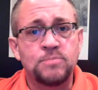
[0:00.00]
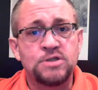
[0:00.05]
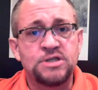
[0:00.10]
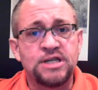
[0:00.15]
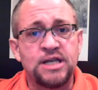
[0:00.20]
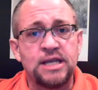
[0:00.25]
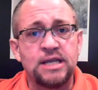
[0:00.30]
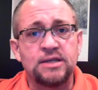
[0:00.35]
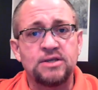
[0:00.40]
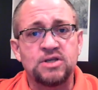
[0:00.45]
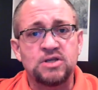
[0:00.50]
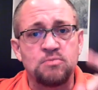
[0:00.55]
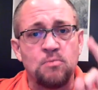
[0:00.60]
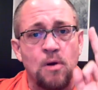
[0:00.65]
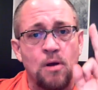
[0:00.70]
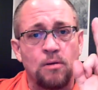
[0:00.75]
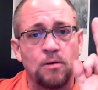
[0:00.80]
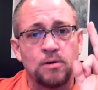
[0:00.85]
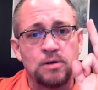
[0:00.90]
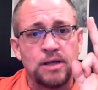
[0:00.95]
take
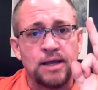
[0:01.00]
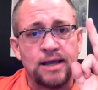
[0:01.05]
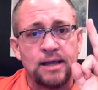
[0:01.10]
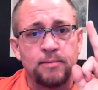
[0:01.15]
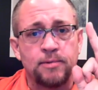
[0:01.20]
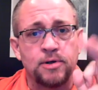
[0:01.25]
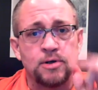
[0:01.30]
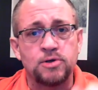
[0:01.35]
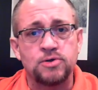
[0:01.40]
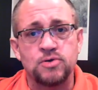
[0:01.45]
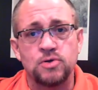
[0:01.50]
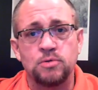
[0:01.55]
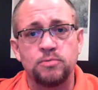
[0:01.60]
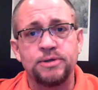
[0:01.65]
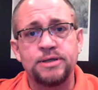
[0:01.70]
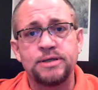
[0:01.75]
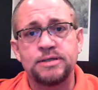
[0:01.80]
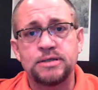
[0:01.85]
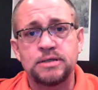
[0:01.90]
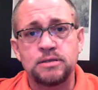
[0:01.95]
smaller diameter drill
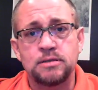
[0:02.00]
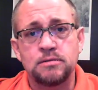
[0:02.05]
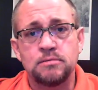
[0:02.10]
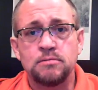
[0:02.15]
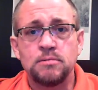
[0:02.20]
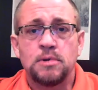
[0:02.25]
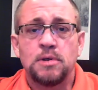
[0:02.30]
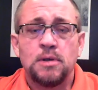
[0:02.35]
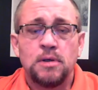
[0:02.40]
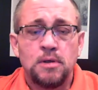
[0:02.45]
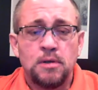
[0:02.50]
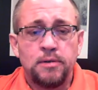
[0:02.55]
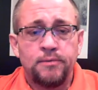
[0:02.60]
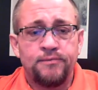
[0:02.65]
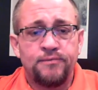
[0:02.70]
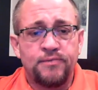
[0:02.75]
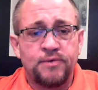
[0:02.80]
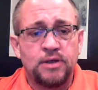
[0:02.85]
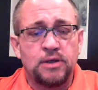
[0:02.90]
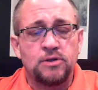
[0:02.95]
bits.
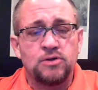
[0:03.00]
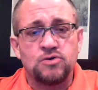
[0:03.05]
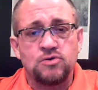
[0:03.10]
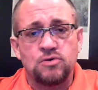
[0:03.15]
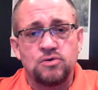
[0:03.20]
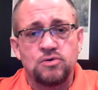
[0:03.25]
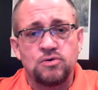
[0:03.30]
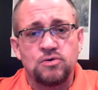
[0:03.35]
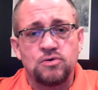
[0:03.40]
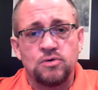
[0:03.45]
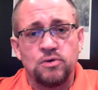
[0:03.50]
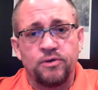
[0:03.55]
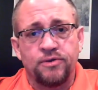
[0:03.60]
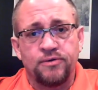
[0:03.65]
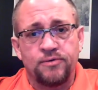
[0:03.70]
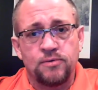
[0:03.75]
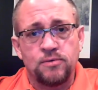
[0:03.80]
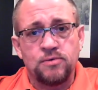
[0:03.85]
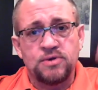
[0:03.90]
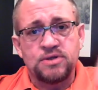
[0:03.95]
They'll drill through the
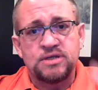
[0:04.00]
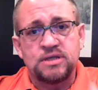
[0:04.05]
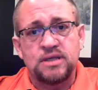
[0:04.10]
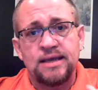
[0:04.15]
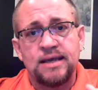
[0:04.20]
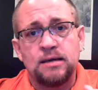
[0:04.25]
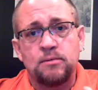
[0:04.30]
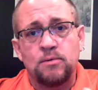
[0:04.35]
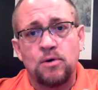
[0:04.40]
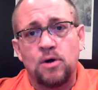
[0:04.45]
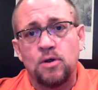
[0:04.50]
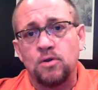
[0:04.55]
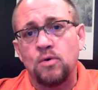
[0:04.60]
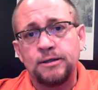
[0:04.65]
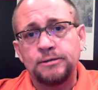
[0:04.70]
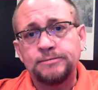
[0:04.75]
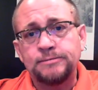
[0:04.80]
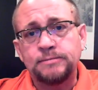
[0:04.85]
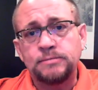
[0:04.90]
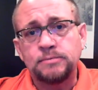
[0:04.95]
slab all the
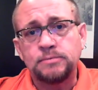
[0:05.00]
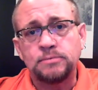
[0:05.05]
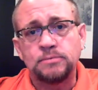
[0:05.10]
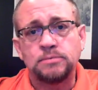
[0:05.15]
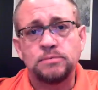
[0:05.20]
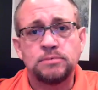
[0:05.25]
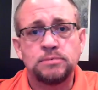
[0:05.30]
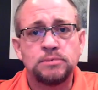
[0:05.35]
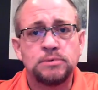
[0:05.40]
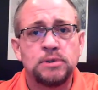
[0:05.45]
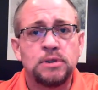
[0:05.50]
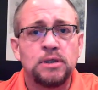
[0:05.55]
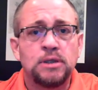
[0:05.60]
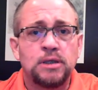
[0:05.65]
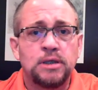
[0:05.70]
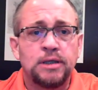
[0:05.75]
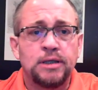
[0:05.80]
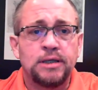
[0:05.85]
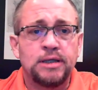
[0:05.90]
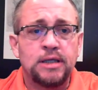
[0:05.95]
way.
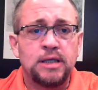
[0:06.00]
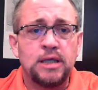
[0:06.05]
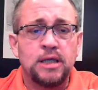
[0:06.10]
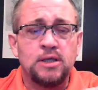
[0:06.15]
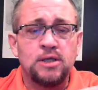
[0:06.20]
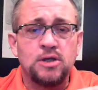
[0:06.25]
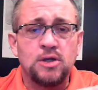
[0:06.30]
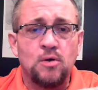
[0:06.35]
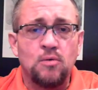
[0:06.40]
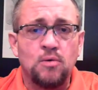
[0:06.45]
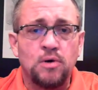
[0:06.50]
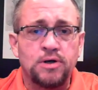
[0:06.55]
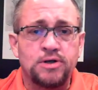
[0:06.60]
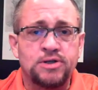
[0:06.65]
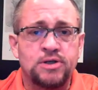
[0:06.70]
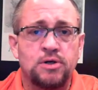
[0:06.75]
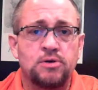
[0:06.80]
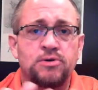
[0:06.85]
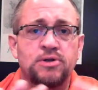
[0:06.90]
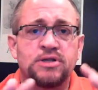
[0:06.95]
And again, you don't want
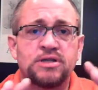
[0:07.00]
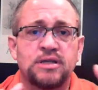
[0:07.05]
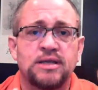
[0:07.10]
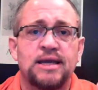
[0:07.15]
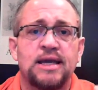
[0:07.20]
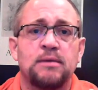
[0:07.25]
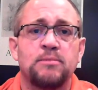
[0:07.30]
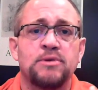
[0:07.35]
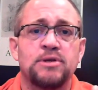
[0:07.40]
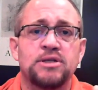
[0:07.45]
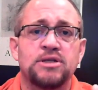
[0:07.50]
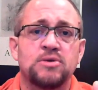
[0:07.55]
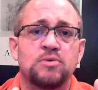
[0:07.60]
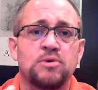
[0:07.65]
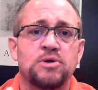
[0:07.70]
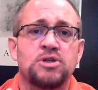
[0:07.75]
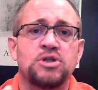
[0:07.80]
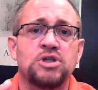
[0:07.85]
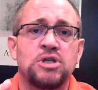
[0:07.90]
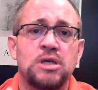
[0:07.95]
to turn the slab into
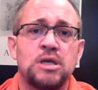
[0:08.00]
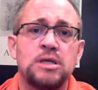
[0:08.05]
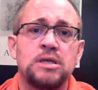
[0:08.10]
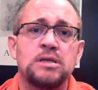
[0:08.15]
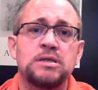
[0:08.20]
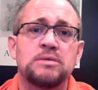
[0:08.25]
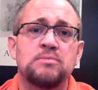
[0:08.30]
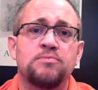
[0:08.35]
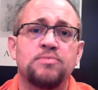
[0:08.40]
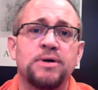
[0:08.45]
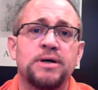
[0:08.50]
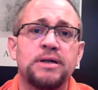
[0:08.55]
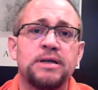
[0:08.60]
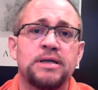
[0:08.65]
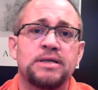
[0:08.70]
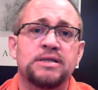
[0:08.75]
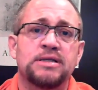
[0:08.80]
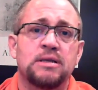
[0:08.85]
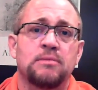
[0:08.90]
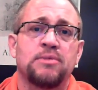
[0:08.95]
Swiss cheese, but
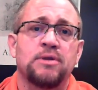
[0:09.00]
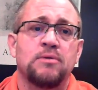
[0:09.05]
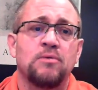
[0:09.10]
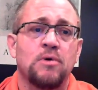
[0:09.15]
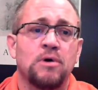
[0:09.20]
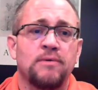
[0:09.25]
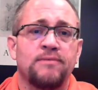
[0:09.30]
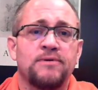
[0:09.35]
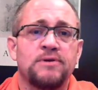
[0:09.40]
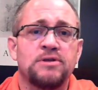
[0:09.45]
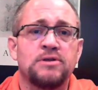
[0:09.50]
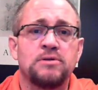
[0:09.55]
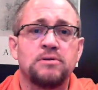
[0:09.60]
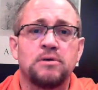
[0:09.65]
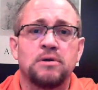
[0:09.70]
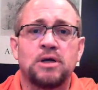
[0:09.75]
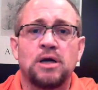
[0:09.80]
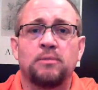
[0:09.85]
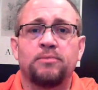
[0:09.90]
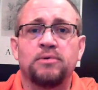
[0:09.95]
it's something where if you do
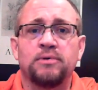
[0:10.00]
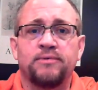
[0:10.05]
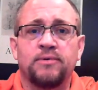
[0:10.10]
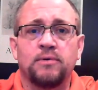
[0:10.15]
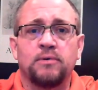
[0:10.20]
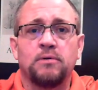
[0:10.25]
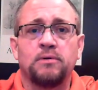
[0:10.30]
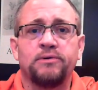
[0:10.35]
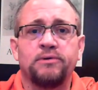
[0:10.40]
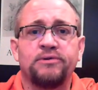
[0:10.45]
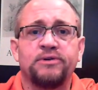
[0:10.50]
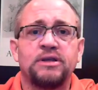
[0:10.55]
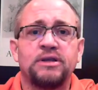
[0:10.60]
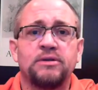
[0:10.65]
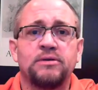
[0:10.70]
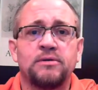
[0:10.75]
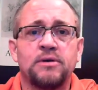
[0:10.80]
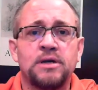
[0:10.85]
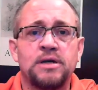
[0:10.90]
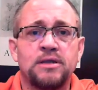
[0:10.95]
a couple of holes at
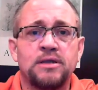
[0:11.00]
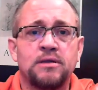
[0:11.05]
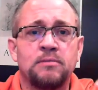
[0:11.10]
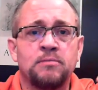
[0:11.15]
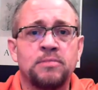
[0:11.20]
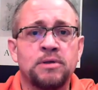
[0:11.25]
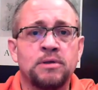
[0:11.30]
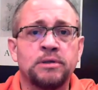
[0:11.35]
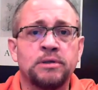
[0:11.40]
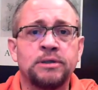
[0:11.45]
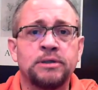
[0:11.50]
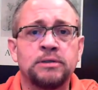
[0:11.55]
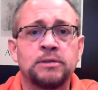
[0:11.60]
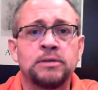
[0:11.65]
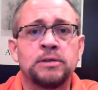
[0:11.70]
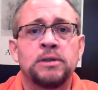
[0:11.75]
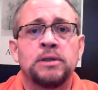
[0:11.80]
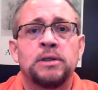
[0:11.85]
either end of the building,